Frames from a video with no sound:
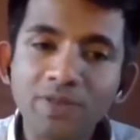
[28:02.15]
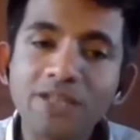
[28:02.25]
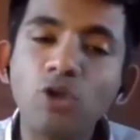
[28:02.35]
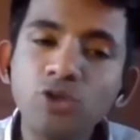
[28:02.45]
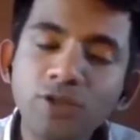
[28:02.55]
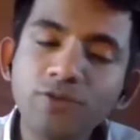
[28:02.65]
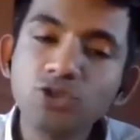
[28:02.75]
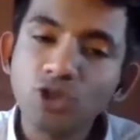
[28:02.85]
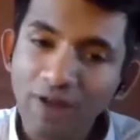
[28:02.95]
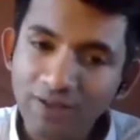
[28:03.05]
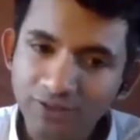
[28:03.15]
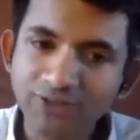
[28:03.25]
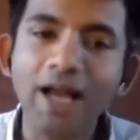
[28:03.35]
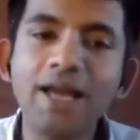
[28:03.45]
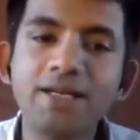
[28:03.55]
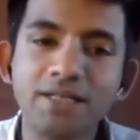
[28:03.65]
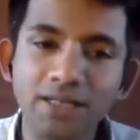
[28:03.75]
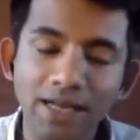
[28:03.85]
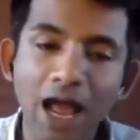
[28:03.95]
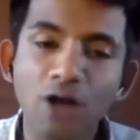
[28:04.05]
it's also the future of our
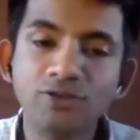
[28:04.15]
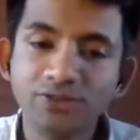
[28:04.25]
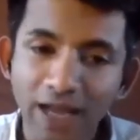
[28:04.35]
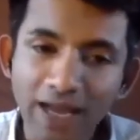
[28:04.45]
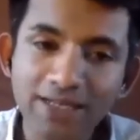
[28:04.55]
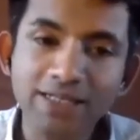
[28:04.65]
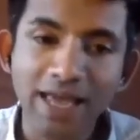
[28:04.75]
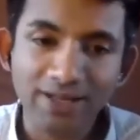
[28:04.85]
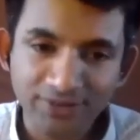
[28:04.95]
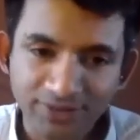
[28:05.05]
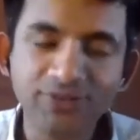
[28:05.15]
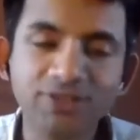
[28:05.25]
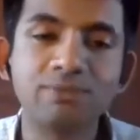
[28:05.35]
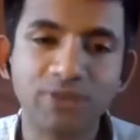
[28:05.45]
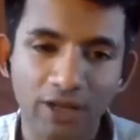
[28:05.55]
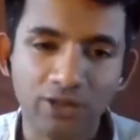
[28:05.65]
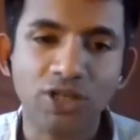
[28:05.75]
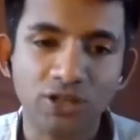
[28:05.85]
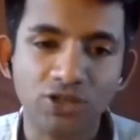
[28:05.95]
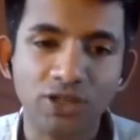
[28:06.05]
society and how society and its systems are
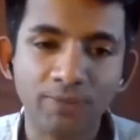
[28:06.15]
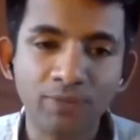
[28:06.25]
changing.